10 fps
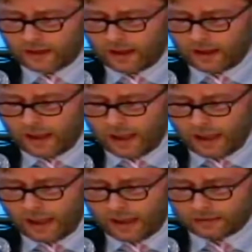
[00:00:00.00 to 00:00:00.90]

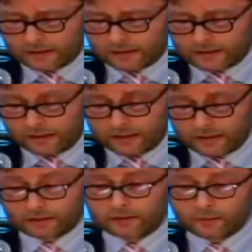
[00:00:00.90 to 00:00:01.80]
Nadal
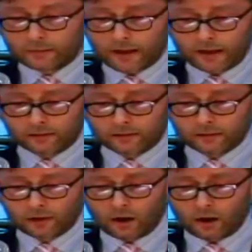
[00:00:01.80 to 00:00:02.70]
frankly and
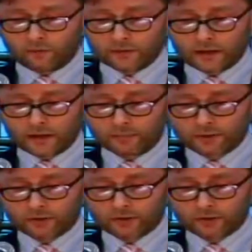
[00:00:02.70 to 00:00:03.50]
proudly replied,